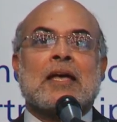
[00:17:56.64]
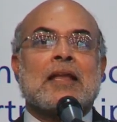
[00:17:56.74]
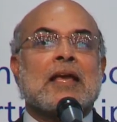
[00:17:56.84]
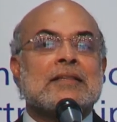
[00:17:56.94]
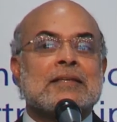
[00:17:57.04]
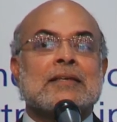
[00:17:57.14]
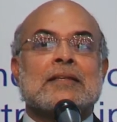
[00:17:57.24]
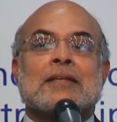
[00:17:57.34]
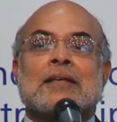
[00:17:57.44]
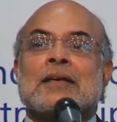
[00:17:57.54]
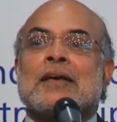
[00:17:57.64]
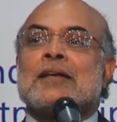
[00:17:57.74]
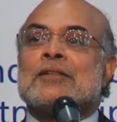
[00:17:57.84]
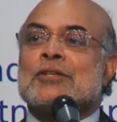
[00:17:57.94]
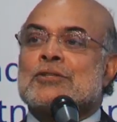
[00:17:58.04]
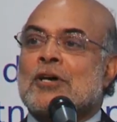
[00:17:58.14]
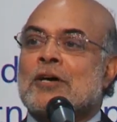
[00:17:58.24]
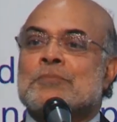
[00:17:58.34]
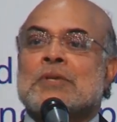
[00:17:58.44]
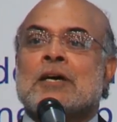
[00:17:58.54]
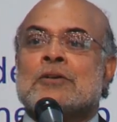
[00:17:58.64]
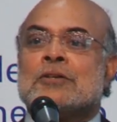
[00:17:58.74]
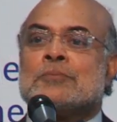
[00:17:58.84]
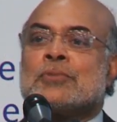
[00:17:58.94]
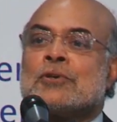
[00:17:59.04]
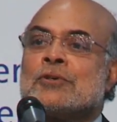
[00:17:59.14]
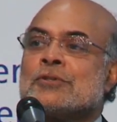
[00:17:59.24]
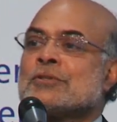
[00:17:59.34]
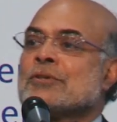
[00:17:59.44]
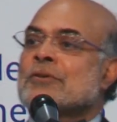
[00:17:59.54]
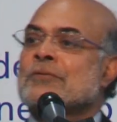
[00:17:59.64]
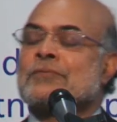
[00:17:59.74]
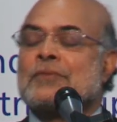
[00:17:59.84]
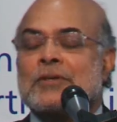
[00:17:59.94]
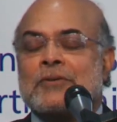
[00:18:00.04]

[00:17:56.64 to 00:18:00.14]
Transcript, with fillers: And I think the top-down approach of the